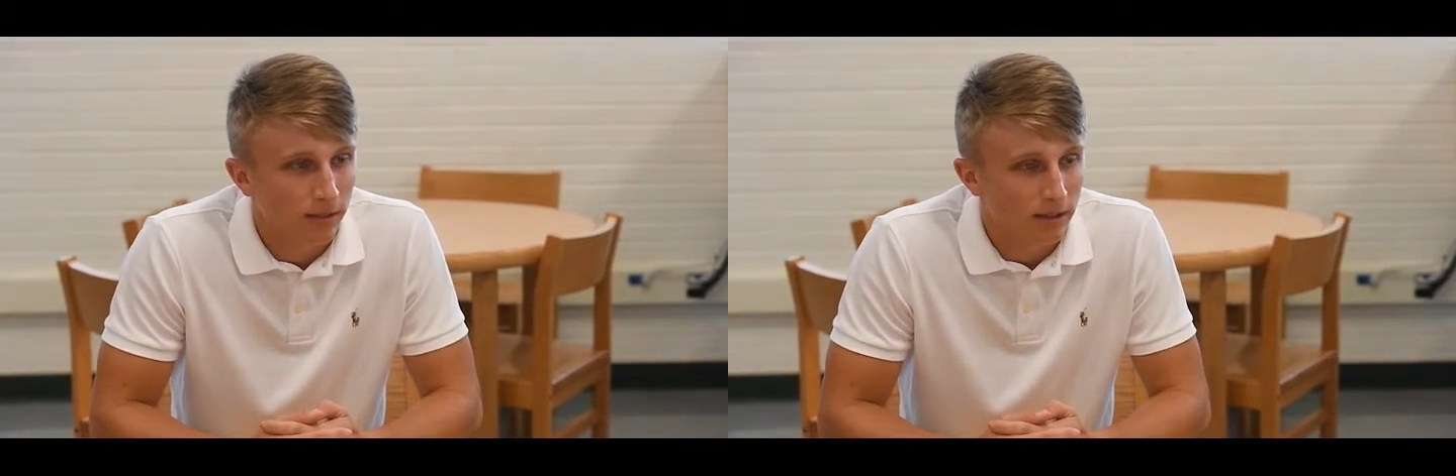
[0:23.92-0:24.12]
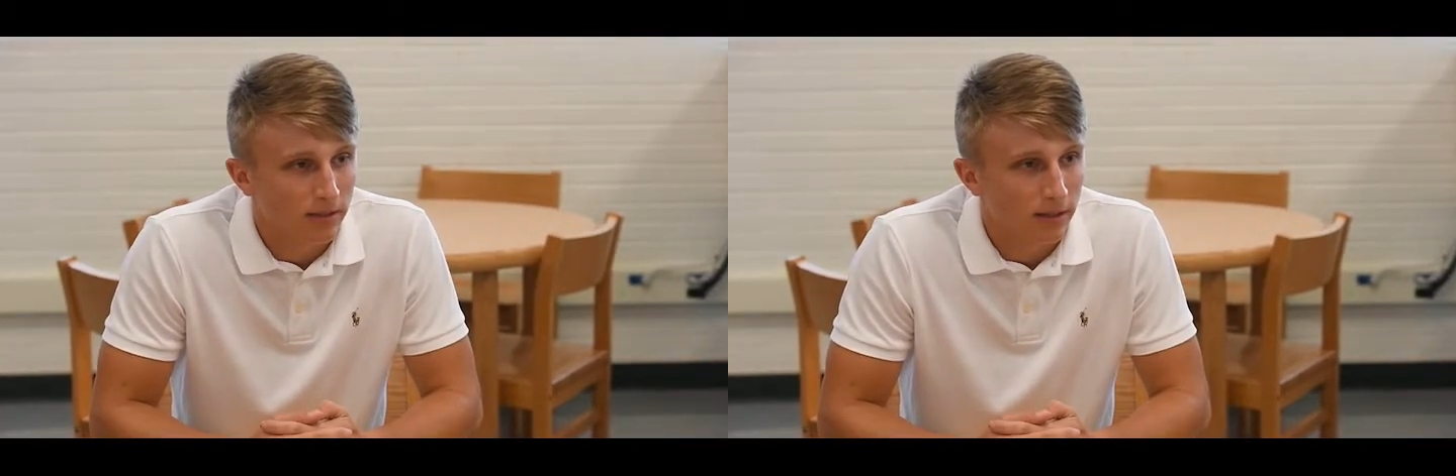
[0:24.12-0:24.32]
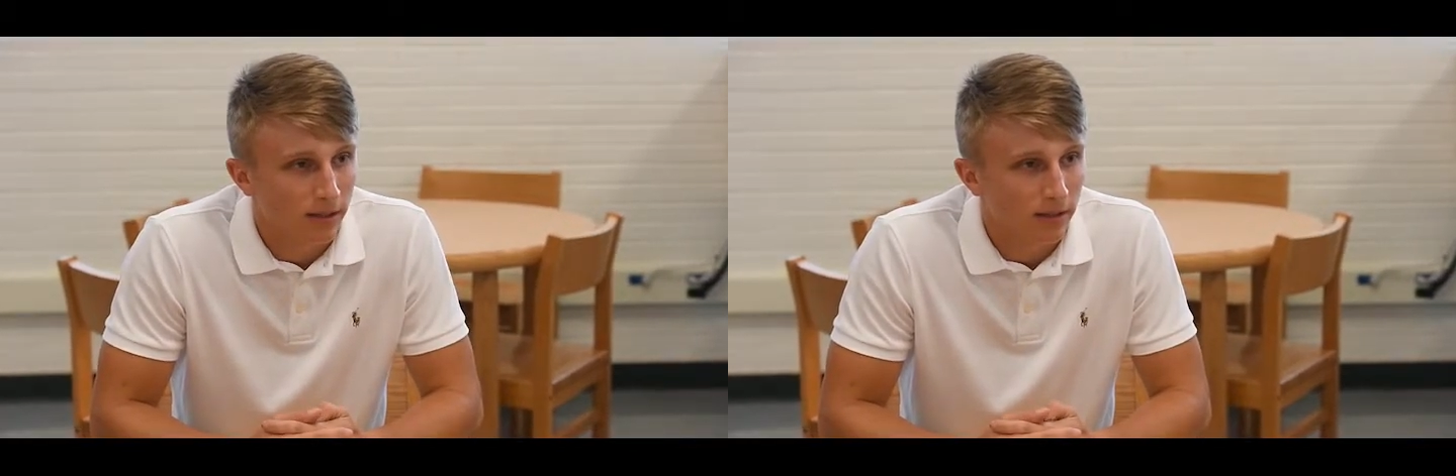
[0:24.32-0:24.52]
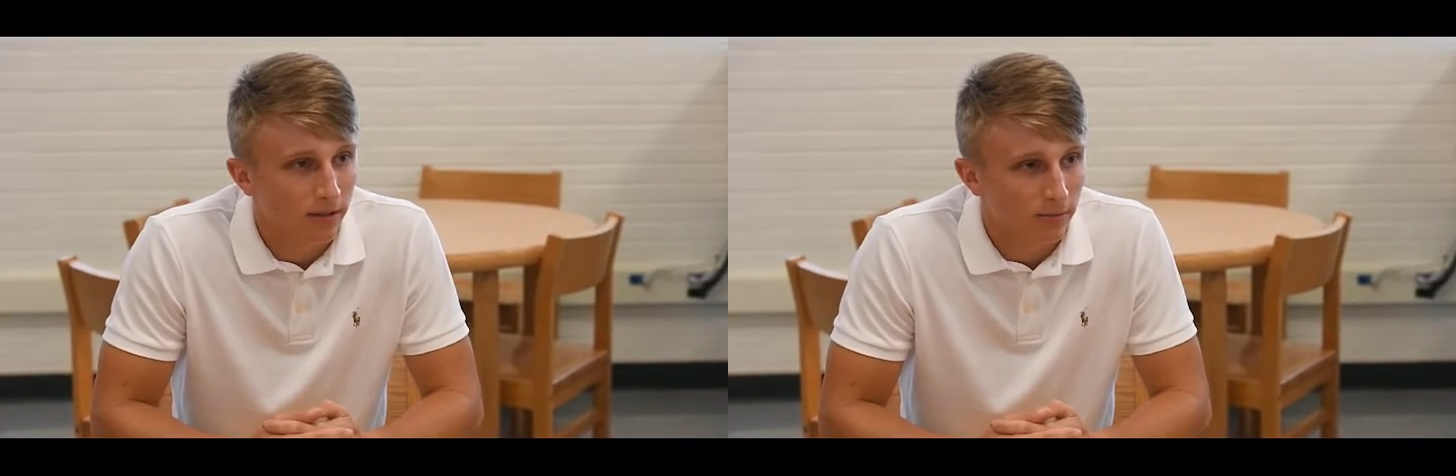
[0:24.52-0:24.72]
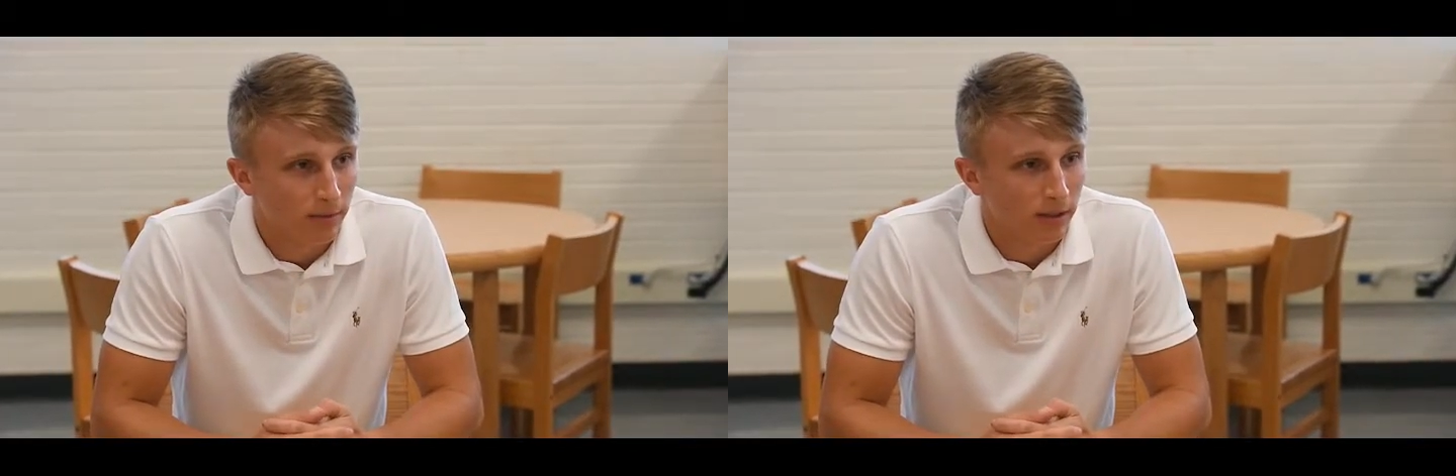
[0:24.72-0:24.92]
thinks that
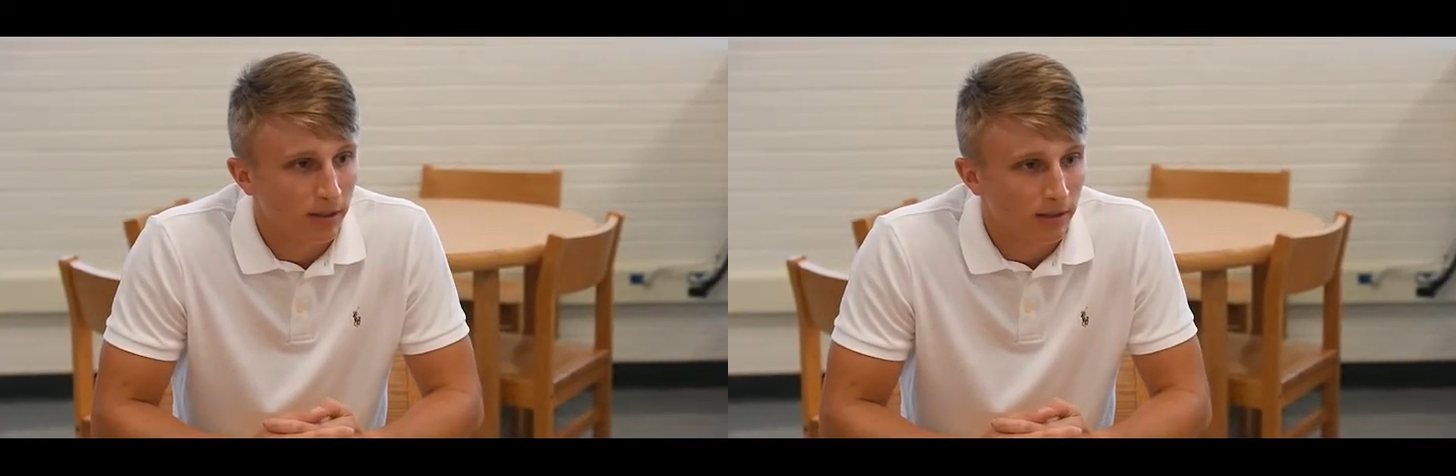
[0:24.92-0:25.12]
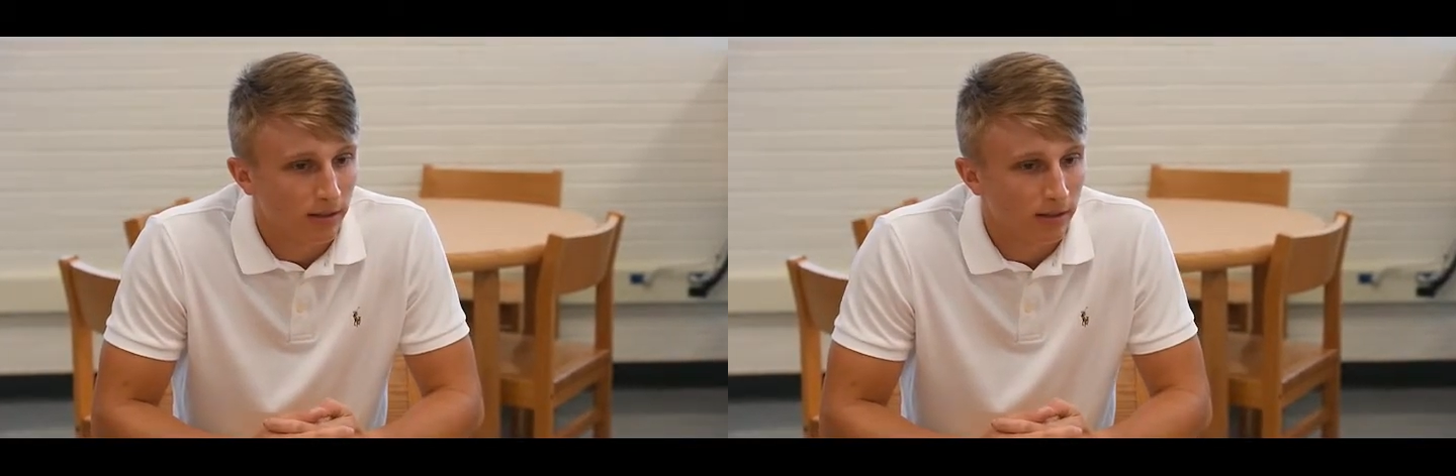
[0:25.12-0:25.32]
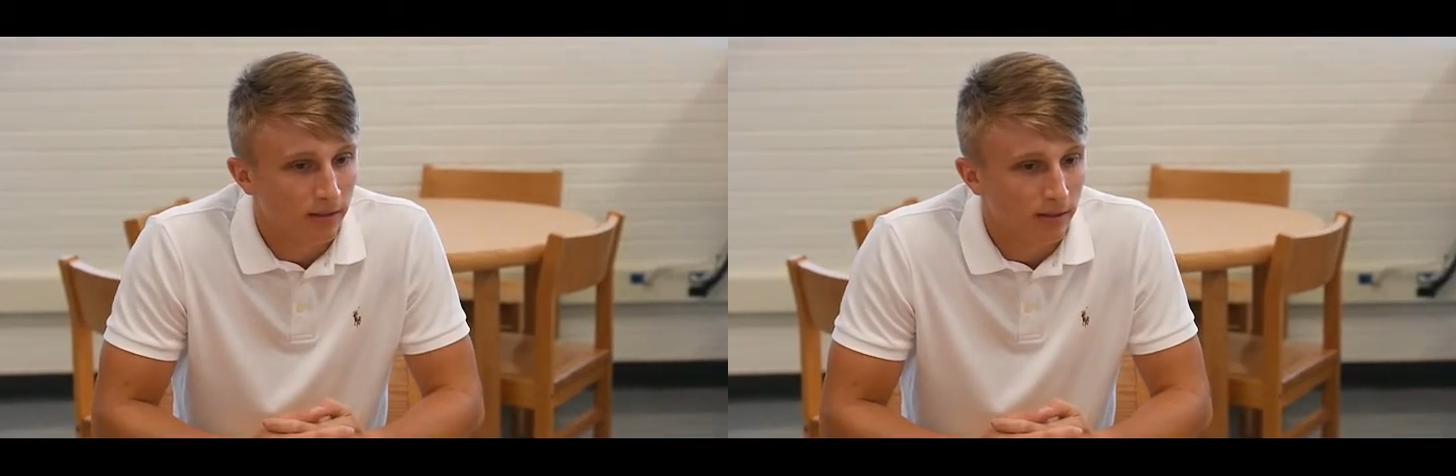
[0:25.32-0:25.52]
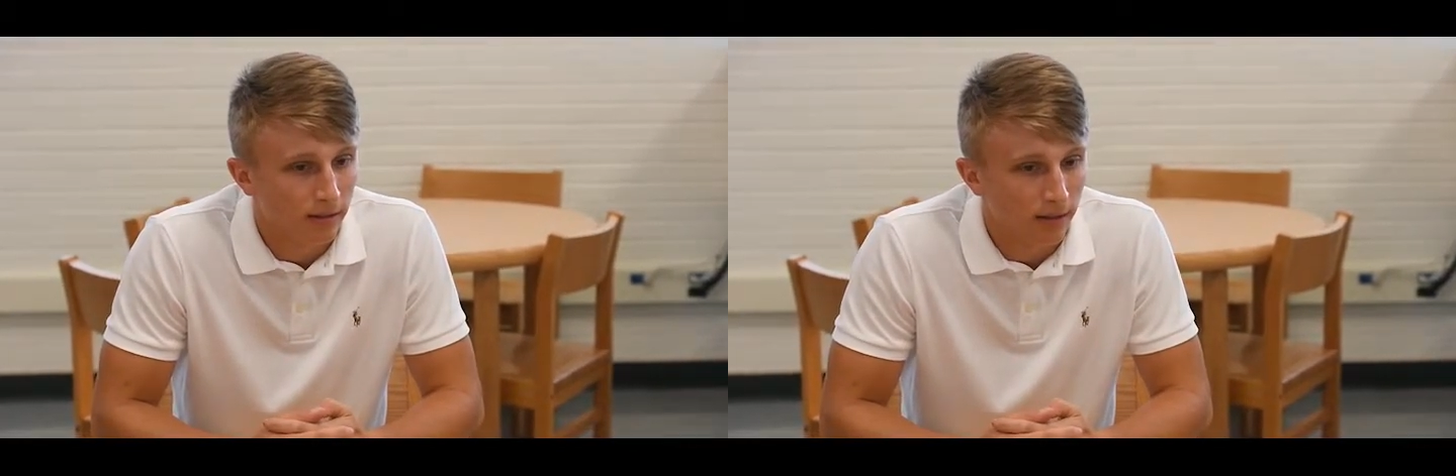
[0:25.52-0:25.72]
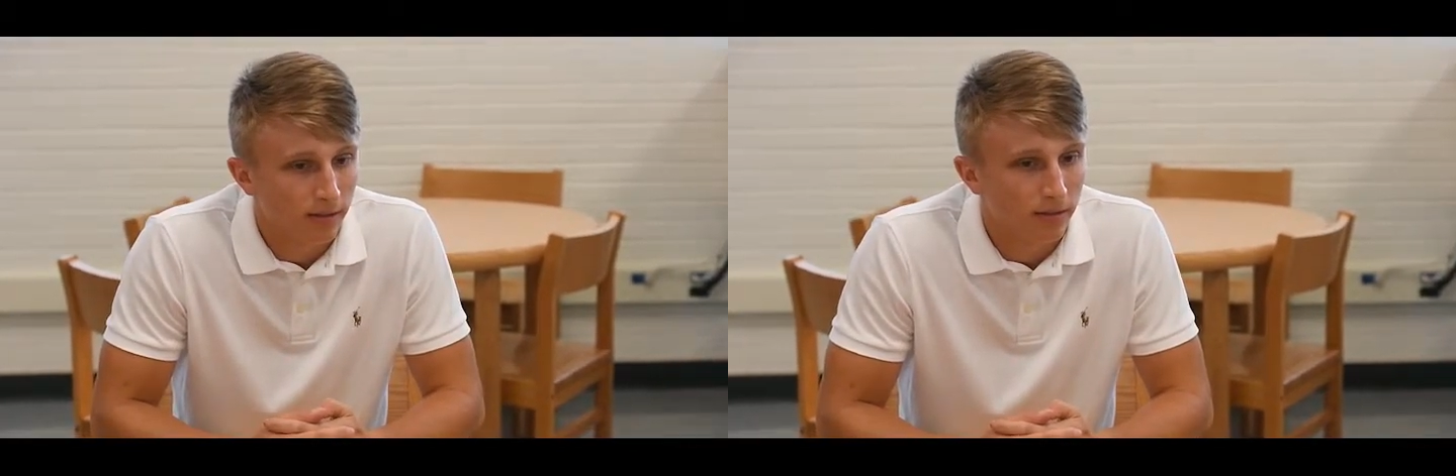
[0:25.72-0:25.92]
of me, and
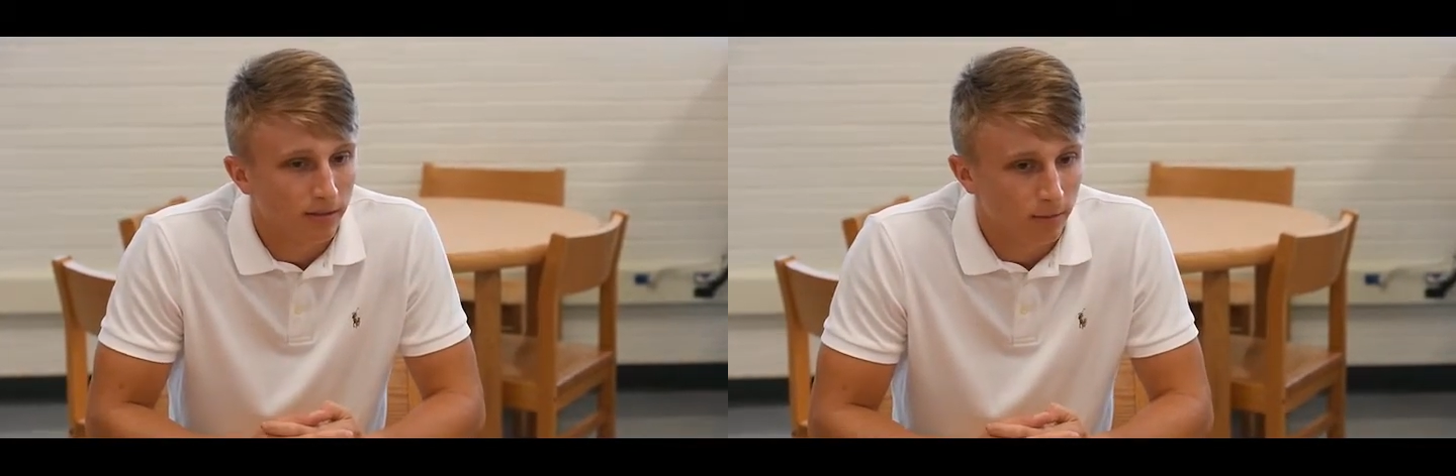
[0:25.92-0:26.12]
that